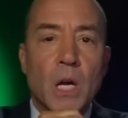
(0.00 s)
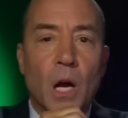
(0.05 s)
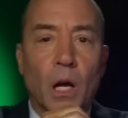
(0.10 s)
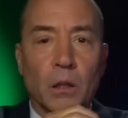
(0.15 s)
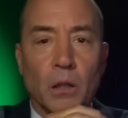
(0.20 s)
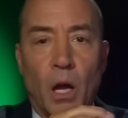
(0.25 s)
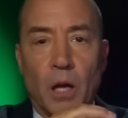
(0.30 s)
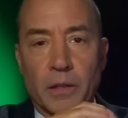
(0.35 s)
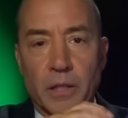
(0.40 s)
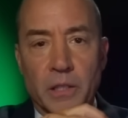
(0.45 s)

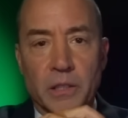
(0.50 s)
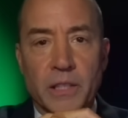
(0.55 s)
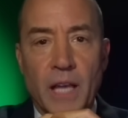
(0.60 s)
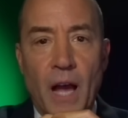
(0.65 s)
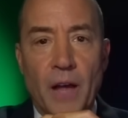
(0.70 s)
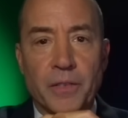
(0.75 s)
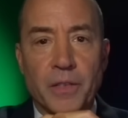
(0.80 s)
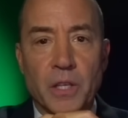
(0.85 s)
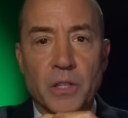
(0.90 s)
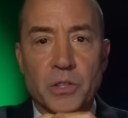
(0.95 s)
along the
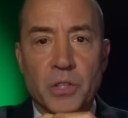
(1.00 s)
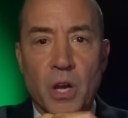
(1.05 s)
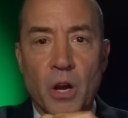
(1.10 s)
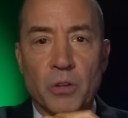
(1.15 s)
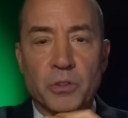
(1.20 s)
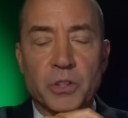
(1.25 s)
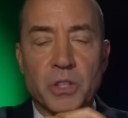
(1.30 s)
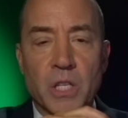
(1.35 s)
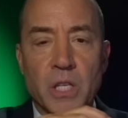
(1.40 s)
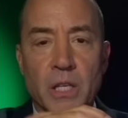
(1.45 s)
southeast
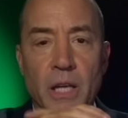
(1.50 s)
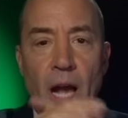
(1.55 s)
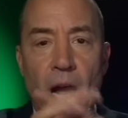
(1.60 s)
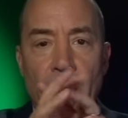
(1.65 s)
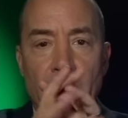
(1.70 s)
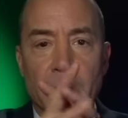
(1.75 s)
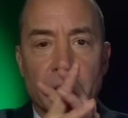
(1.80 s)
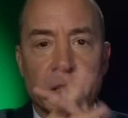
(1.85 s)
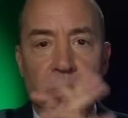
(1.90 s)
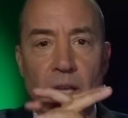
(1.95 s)
coast of the
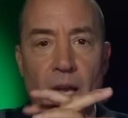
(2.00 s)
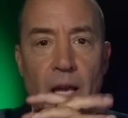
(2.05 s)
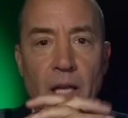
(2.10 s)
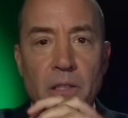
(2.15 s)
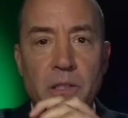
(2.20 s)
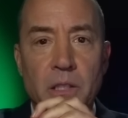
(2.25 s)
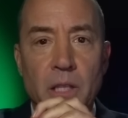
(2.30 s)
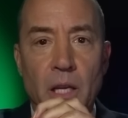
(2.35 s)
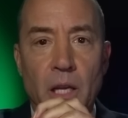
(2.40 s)
United States.